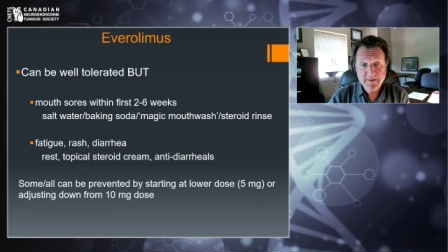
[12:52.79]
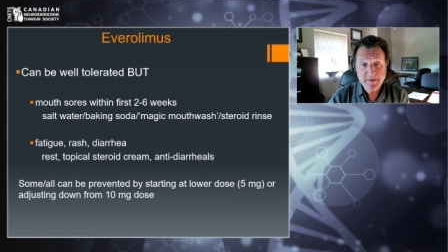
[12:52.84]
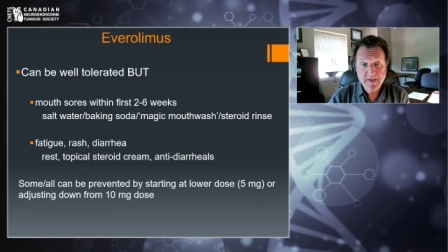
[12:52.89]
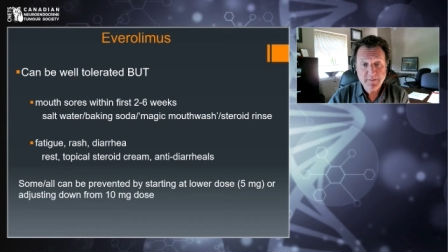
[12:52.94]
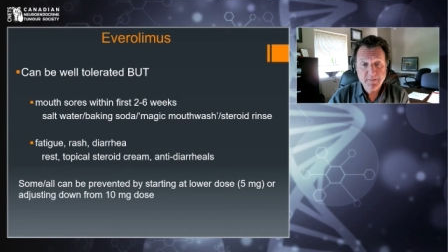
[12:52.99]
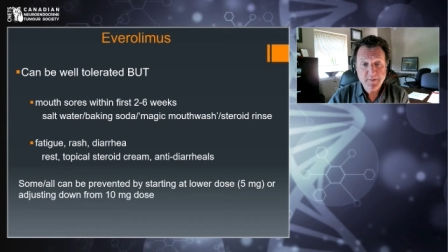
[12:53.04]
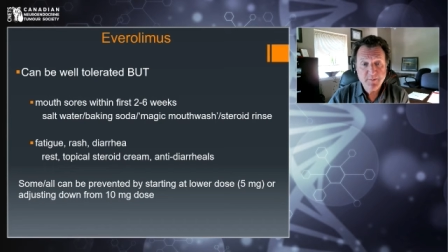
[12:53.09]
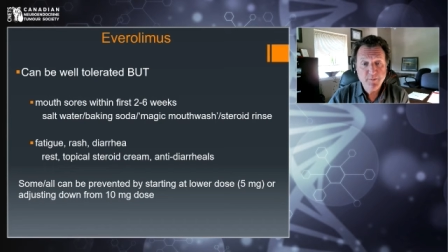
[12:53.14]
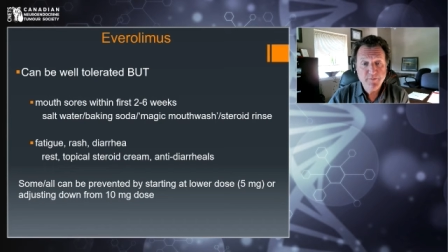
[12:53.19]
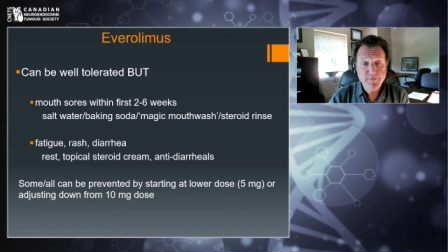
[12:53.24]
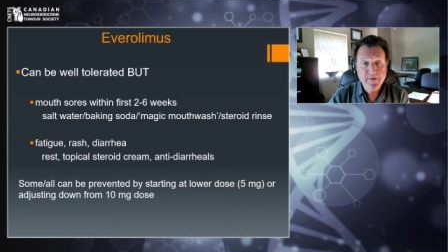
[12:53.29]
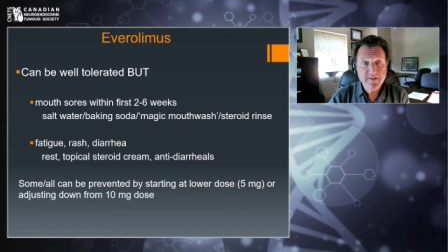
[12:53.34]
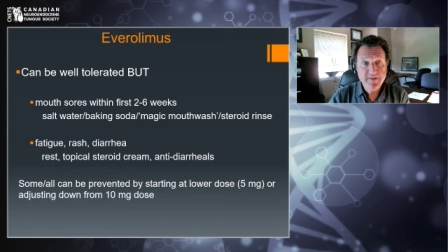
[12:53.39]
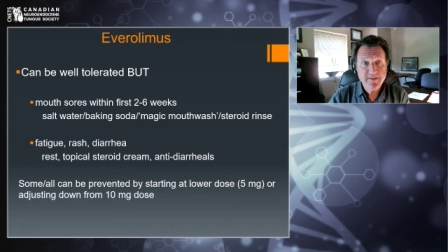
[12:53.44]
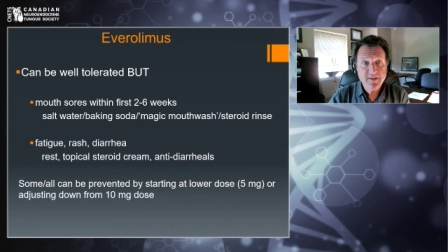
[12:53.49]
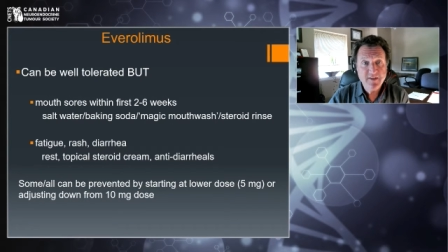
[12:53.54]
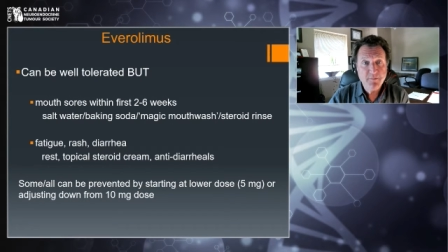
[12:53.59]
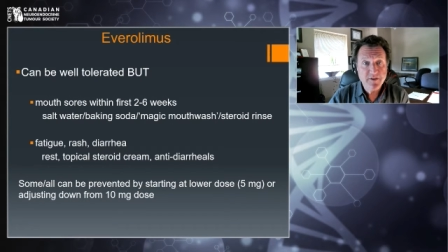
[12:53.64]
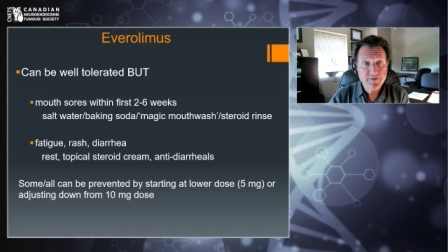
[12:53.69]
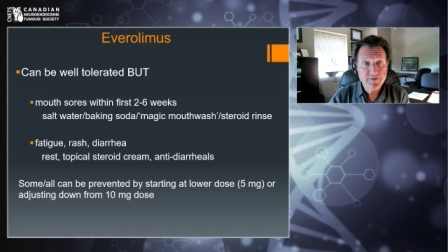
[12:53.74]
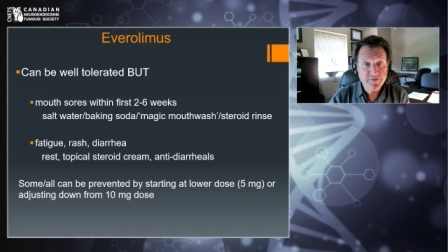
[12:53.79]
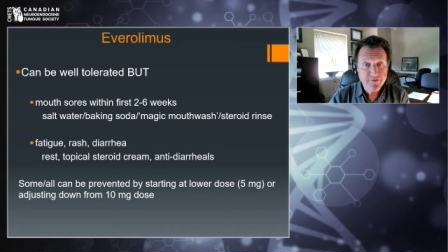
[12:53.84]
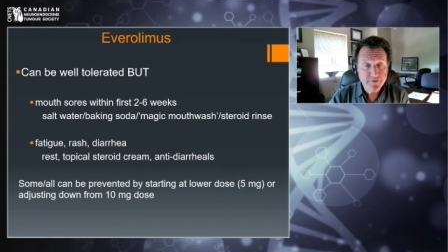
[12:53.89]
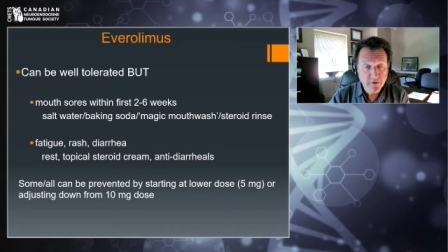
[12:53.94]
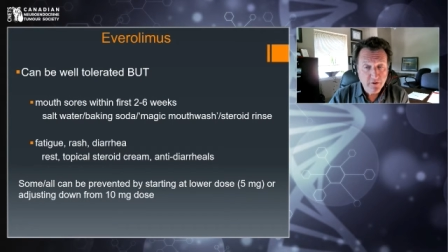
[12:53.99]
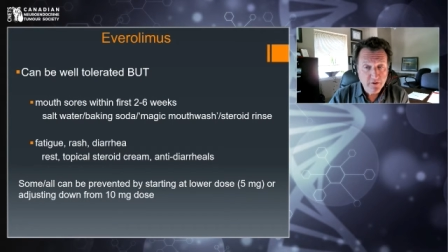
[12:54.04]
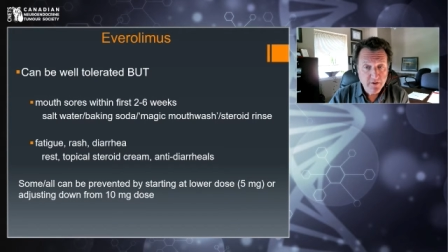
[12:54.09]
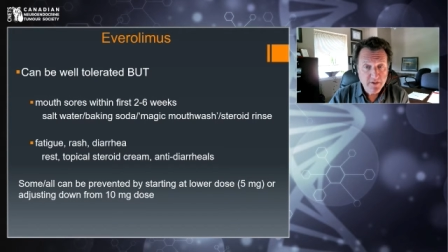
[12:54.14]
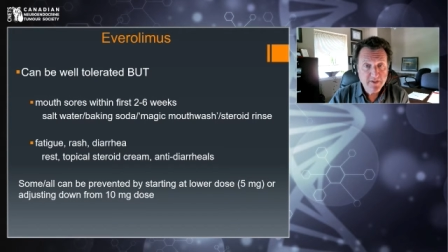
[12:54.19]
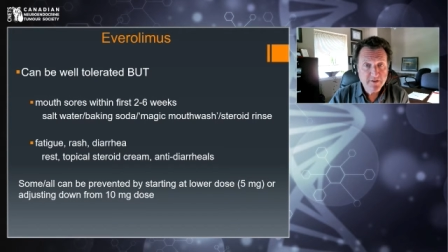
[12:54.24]
can be prevented by
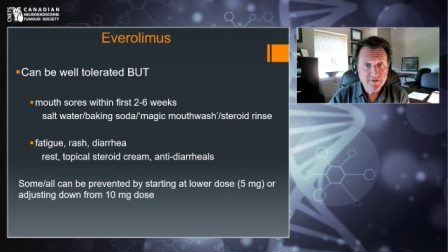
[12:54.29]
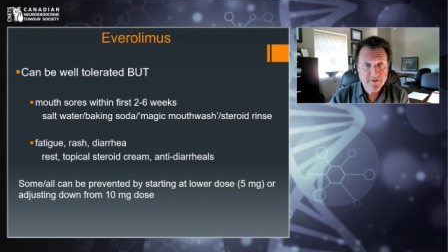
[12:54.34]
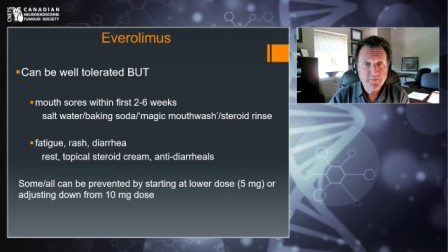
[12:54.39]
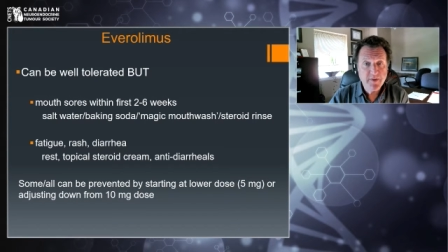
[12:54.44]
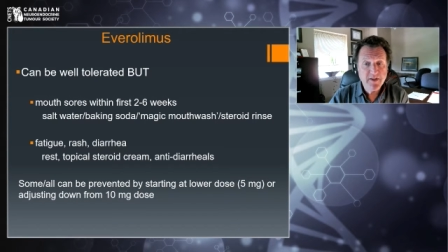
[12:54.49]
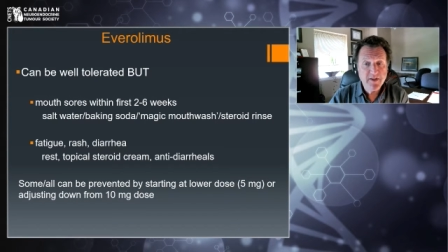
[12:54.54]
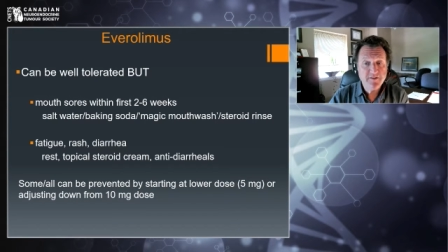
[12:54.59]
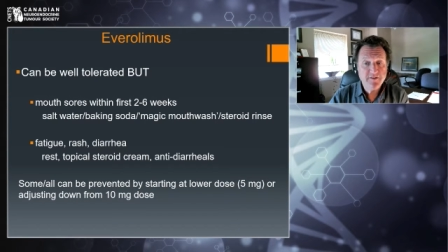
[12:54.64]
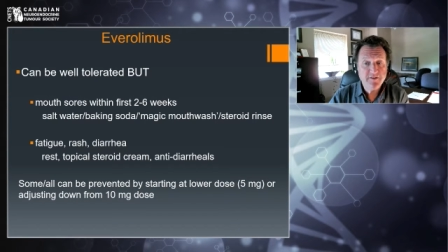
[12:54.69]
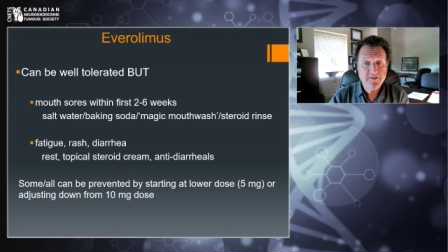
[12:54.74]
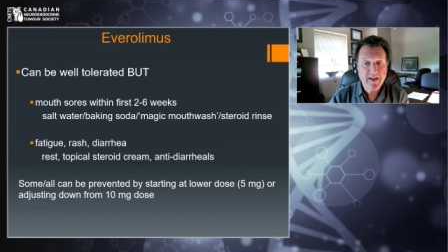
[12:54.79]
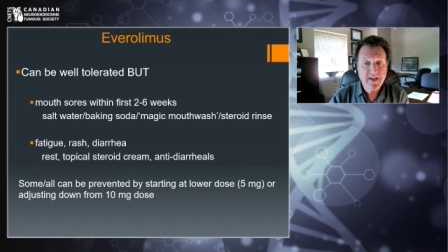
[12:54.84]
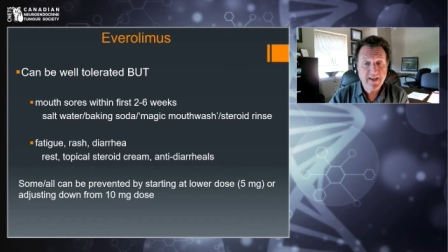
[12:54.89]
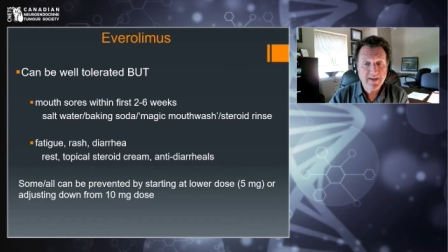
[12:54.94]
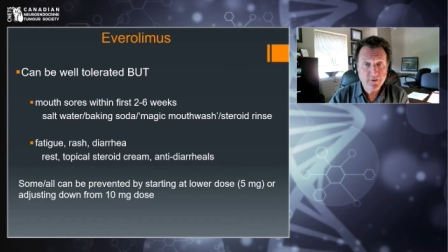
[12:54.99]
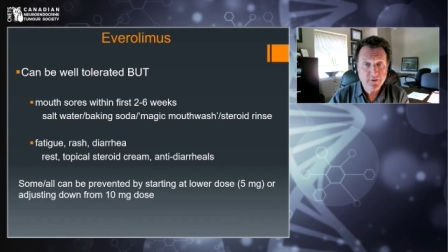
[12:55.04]
starting this medicine at